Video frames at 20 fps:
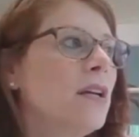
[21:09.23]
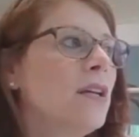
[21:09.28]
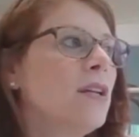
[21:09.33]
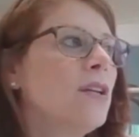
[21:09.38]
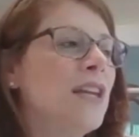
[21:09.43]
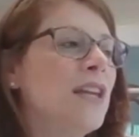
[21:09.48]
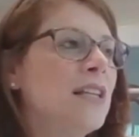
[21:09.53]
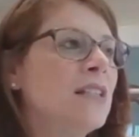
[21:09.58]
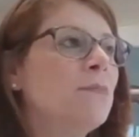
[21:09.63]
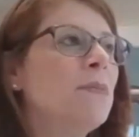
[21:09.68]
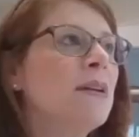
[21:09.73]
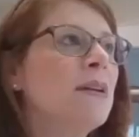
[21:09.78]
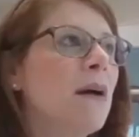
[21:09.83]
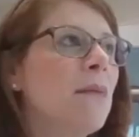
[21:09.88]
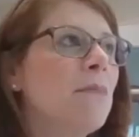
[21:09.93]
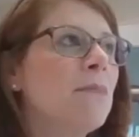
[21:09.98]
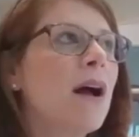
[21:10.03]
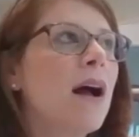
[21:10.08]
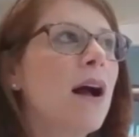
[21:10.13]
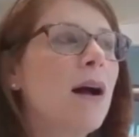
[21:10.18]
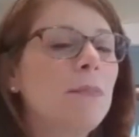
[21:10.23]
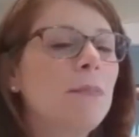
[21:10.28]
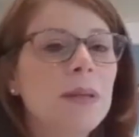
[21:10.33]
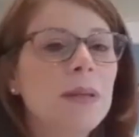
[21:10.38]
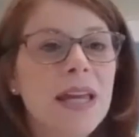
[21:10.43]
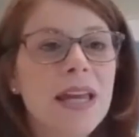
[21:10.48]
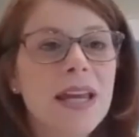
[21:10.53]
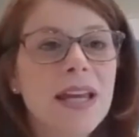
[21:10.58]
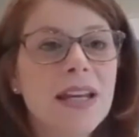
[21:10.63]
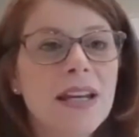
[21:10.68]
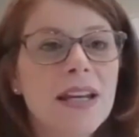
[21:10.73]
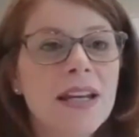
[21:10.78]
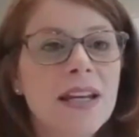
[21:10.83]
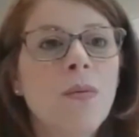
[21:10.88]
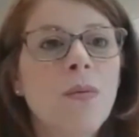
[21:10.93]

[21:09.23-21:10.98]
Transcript: things become complicated.